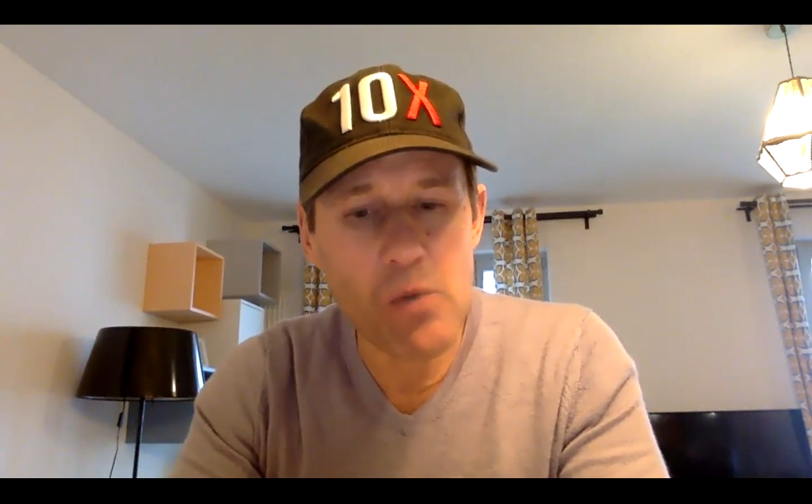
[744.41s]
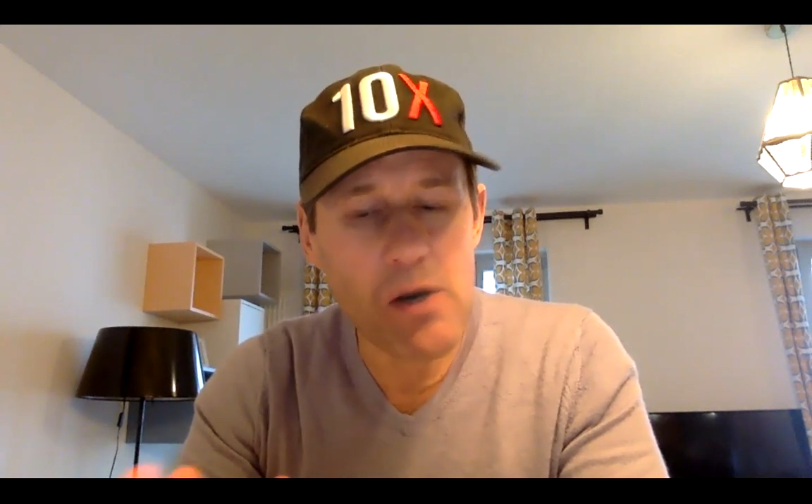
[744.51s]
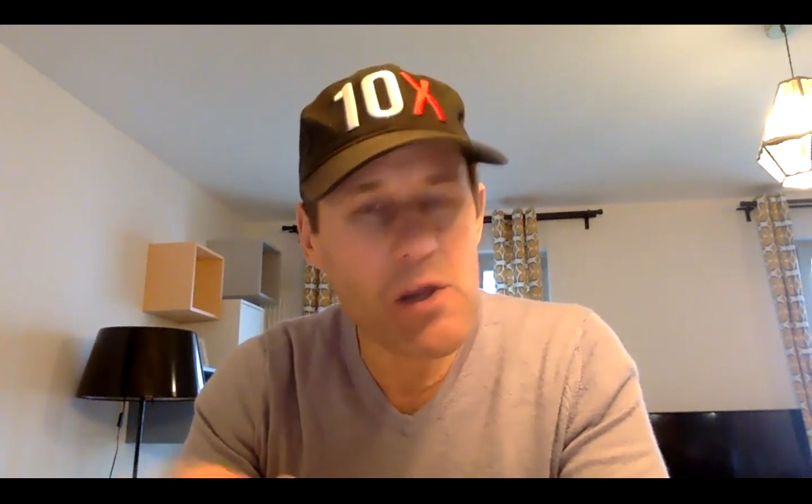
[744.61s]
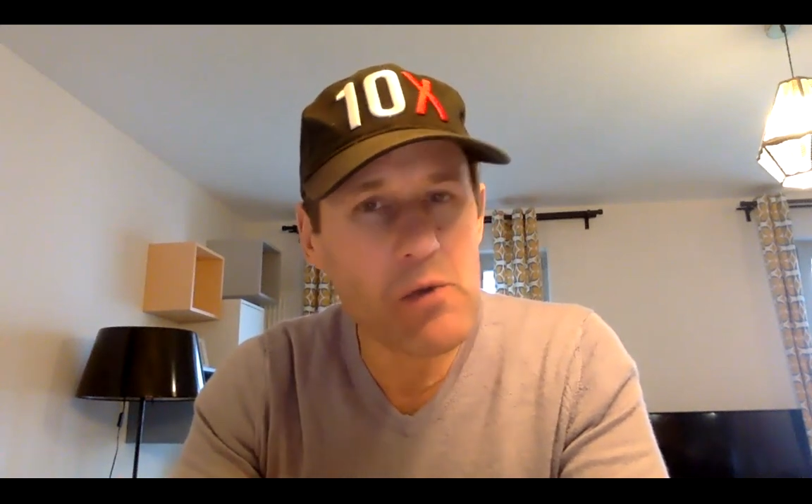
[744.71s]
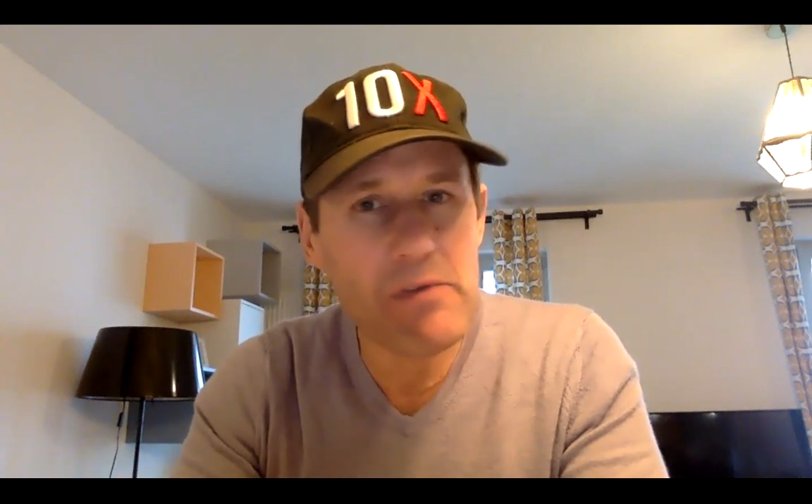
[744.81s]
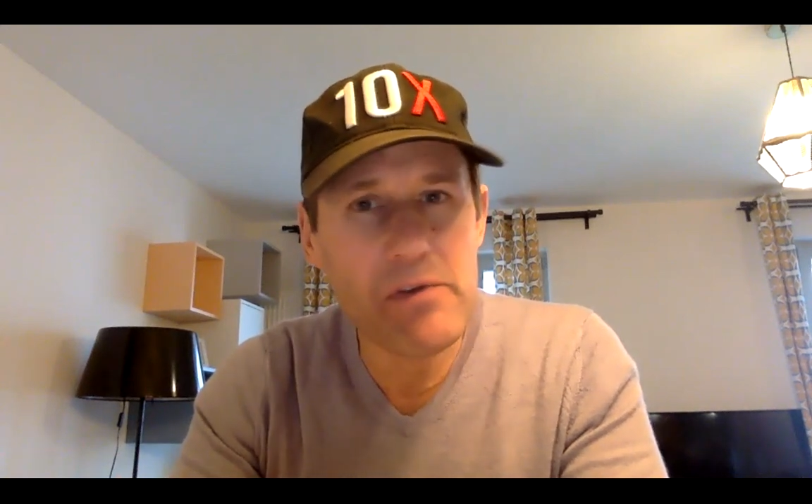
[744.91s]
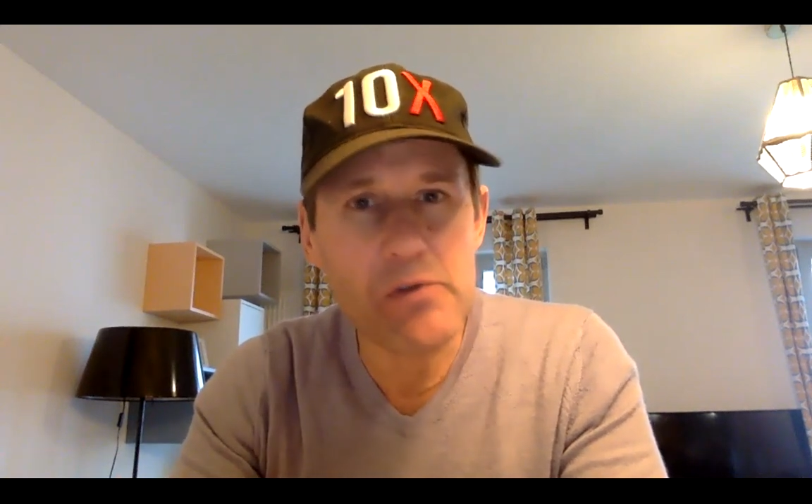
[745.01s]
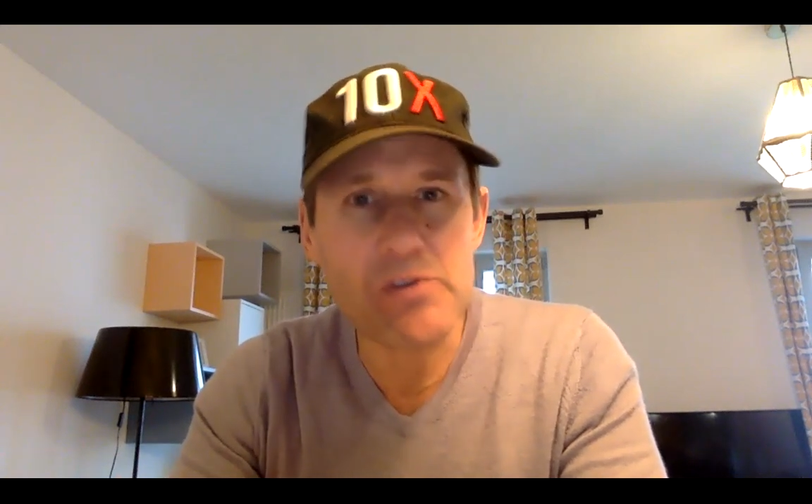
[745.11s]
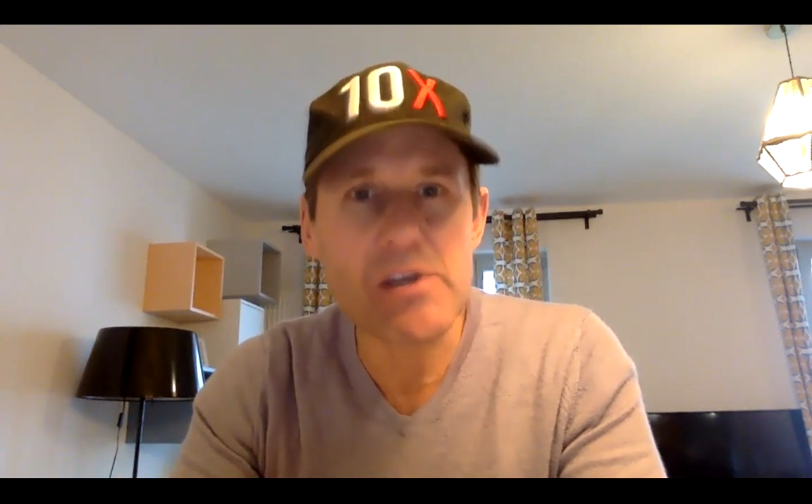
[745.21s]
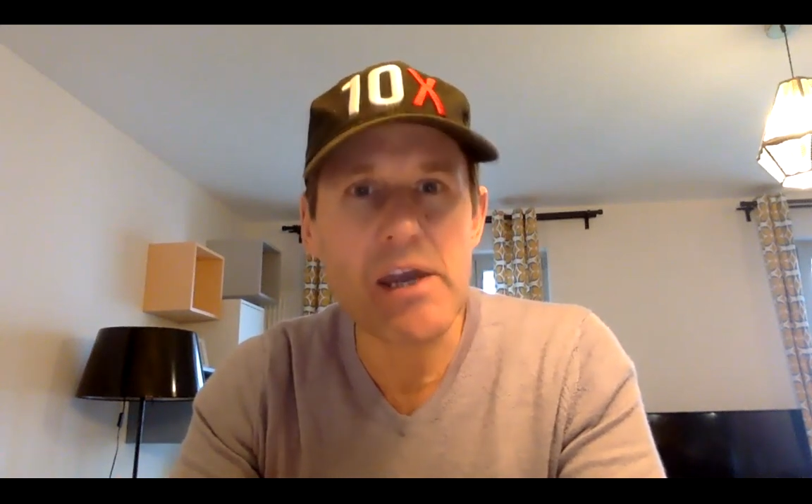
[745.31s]
What are the
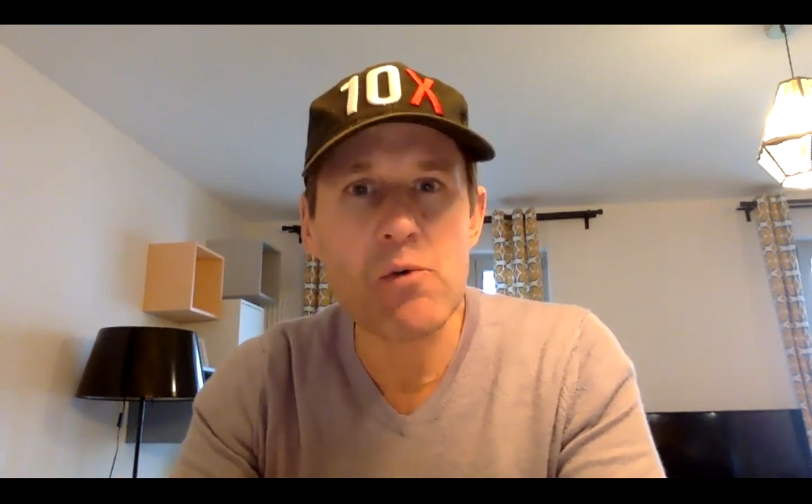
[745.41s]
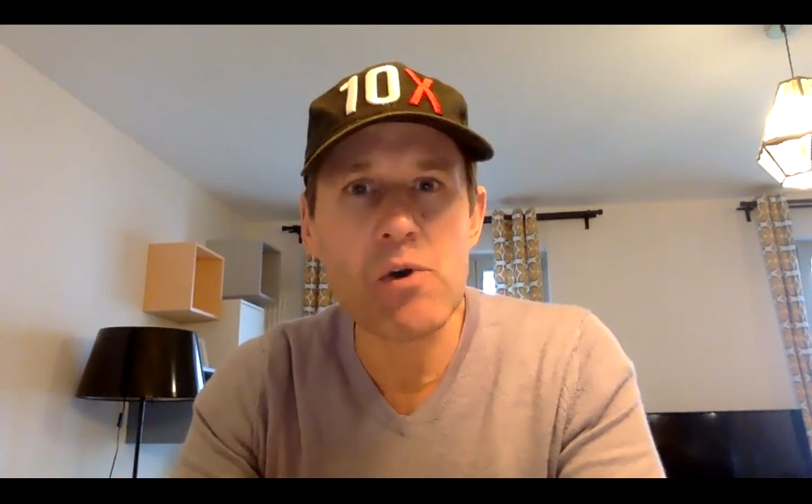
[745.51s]
reviews like?